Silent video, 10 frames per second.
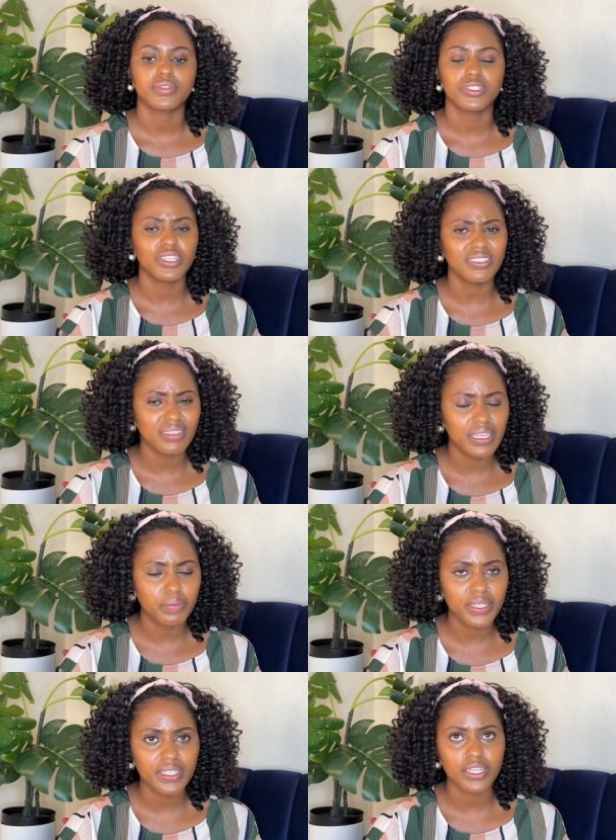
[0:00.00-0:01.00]
just to keep
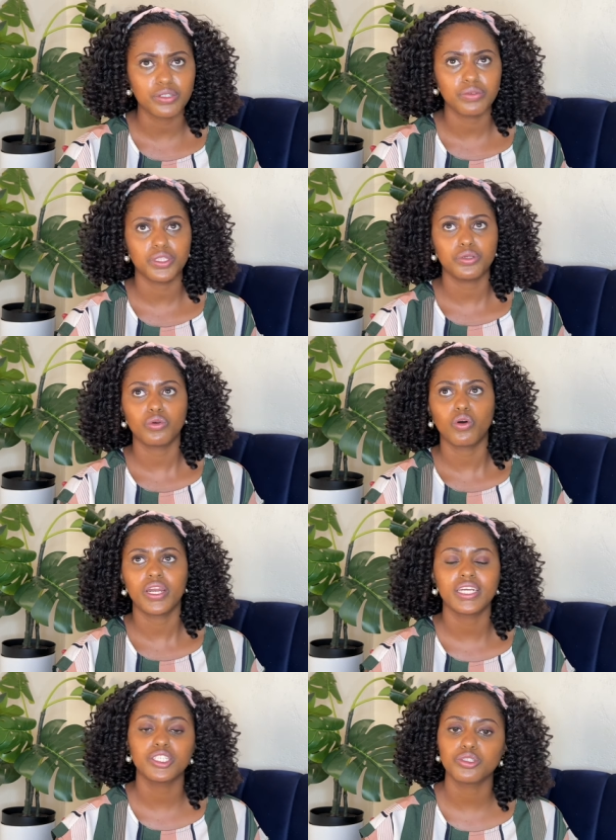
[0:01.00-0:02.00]
in touch with you,
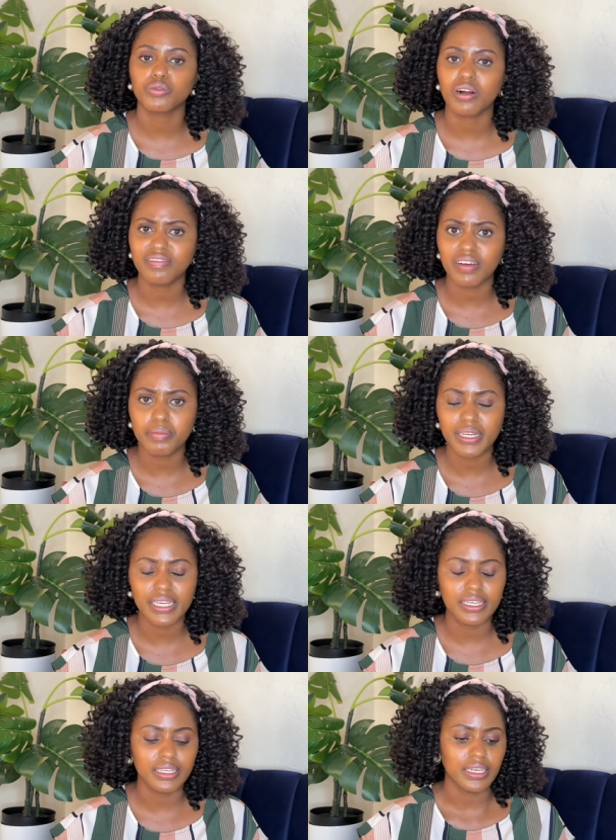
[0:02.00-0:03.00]
connect you to our
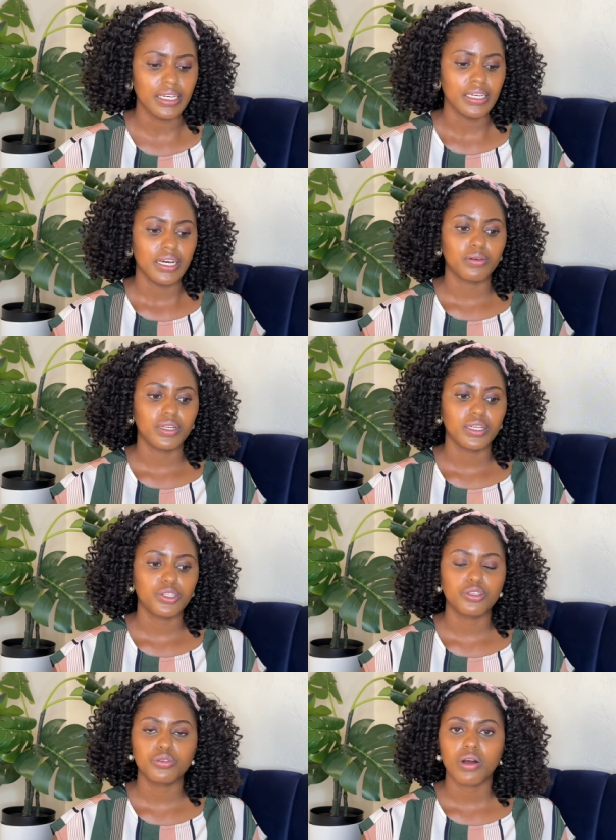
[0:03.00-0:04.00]
family, connect
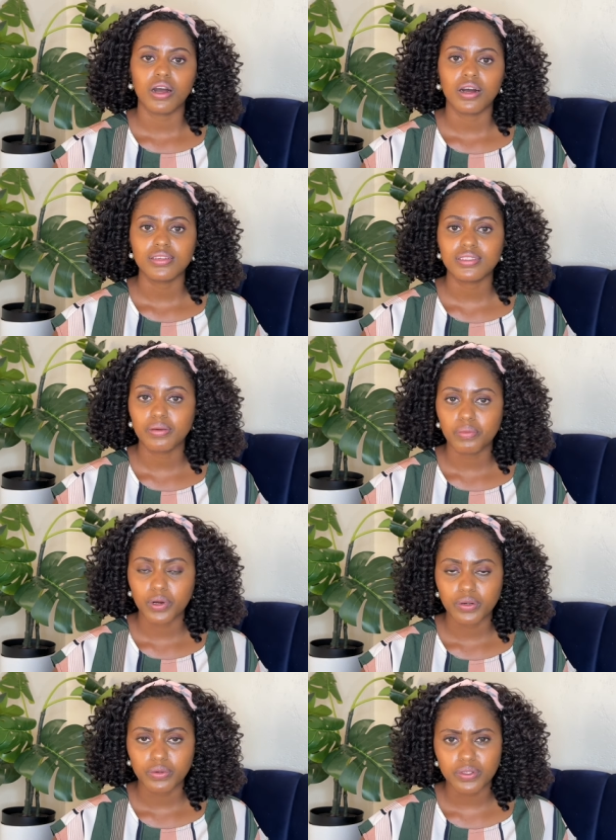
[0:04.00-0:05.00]
you to uh,
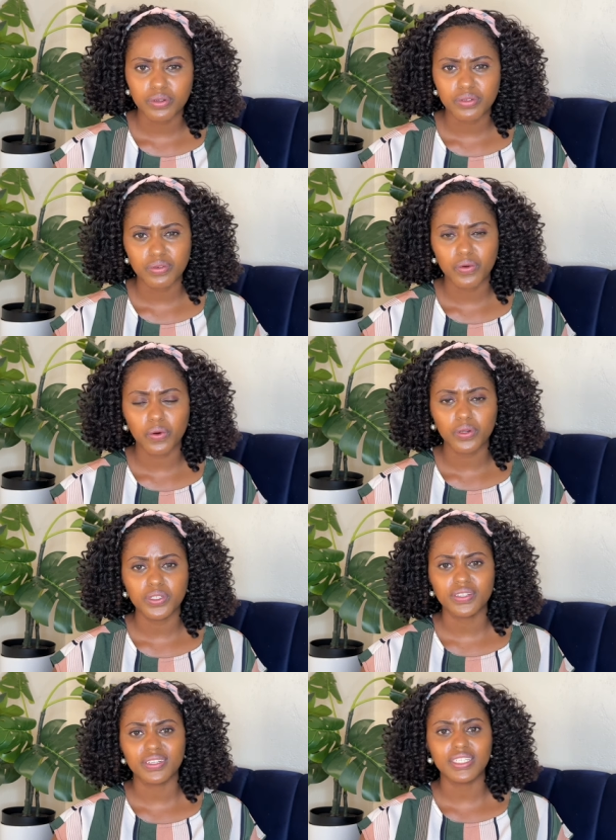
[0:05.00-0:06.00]
someone who's going to call
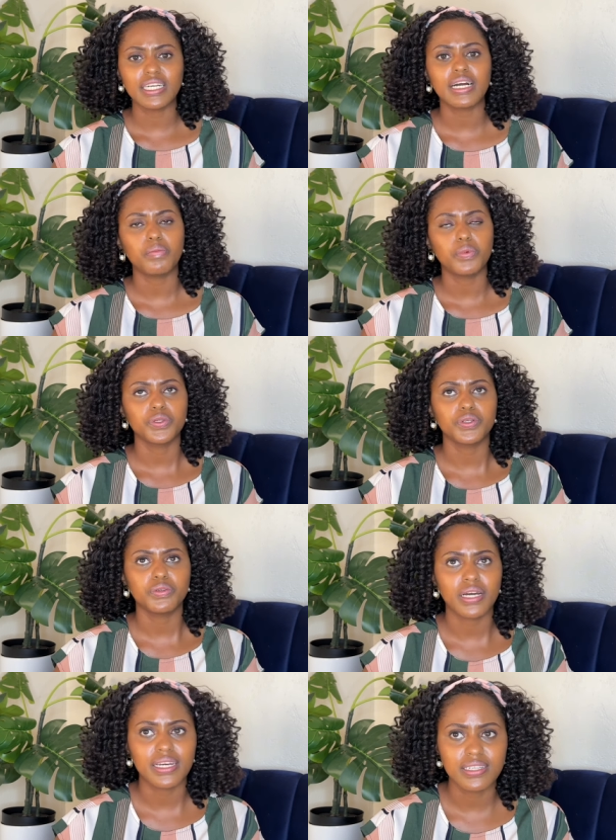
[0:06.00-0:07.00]
you and check up on you
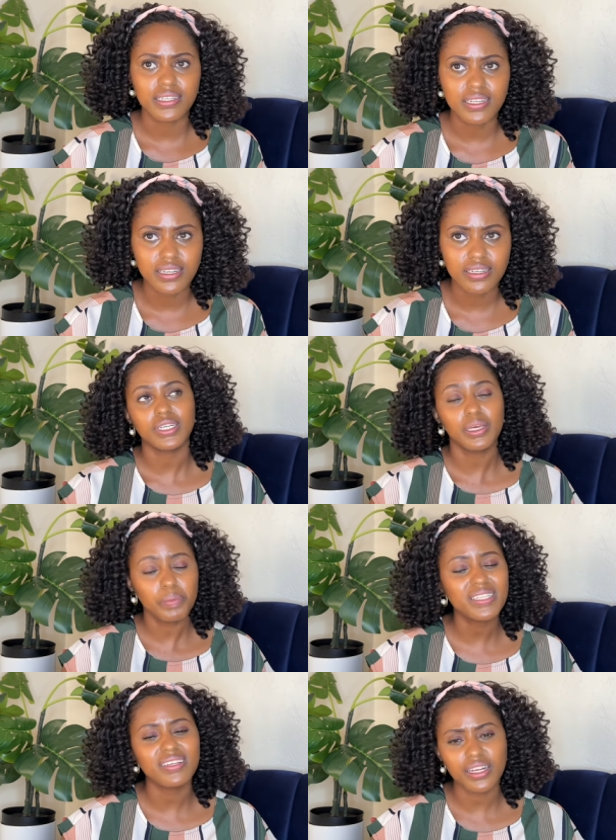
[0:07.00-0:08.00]
and keep
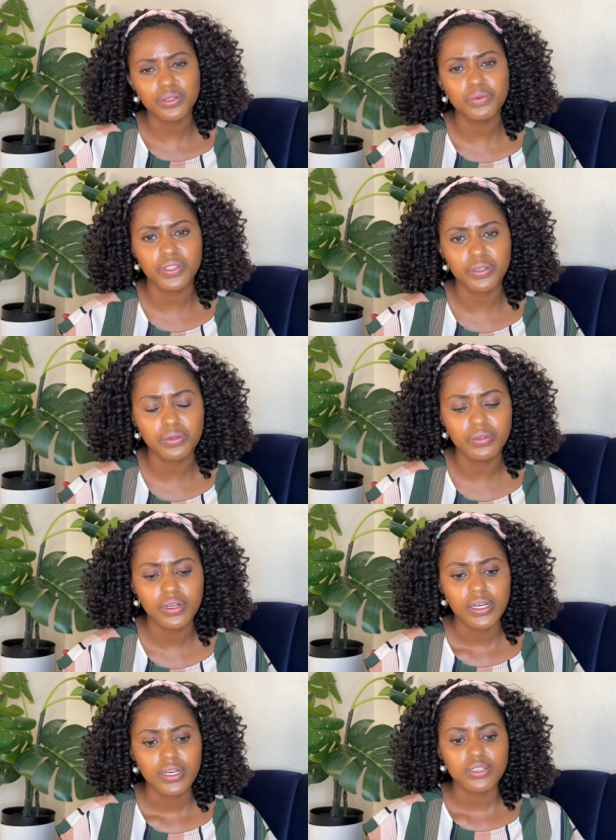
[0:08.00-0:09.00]
in touch with you
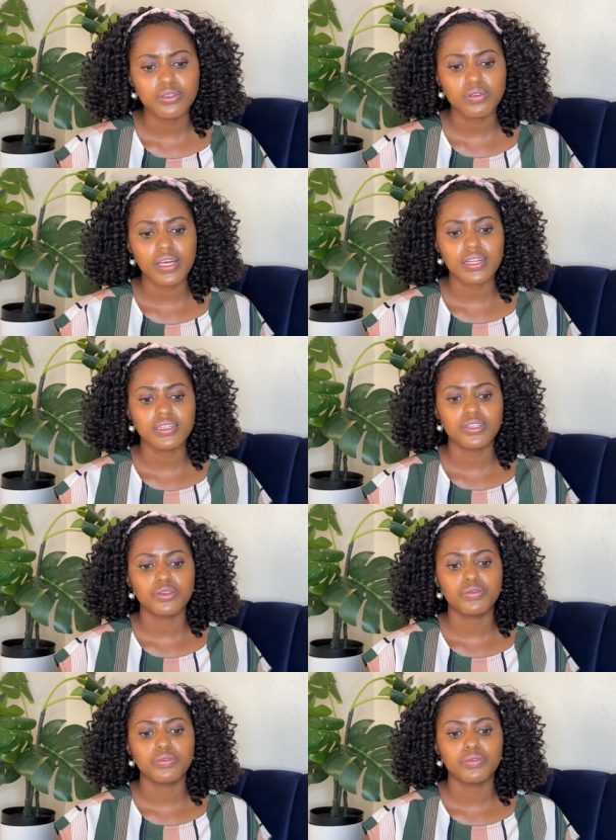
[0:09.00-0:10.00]
so that
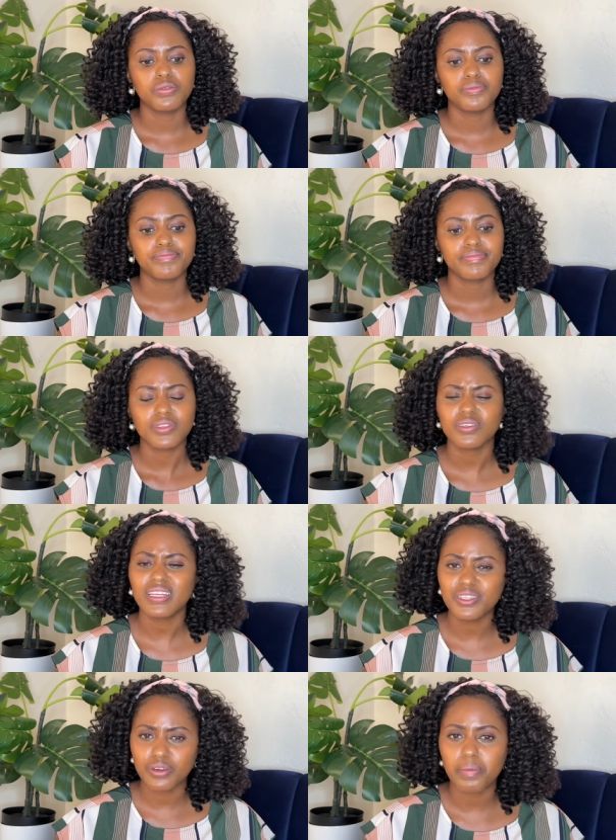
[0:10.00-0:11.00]
you so
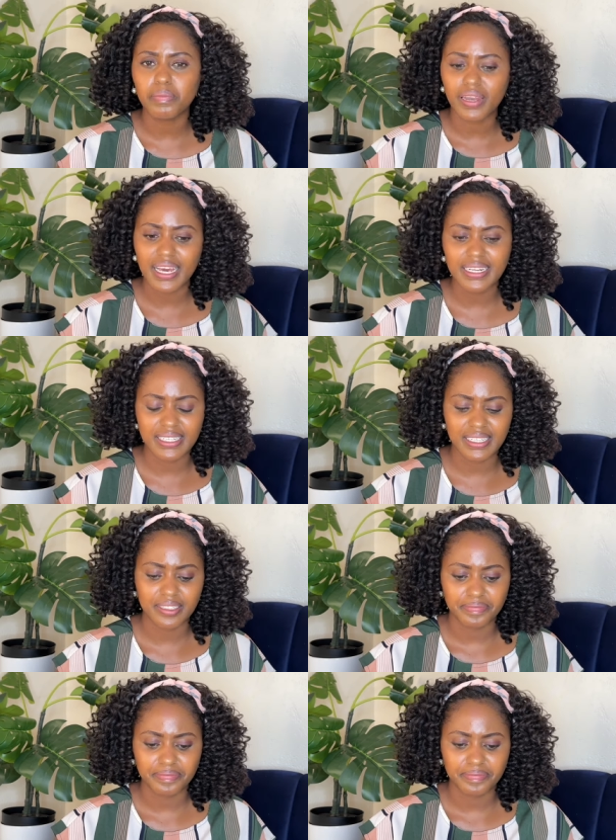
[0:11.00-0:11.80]
that you are plugged in.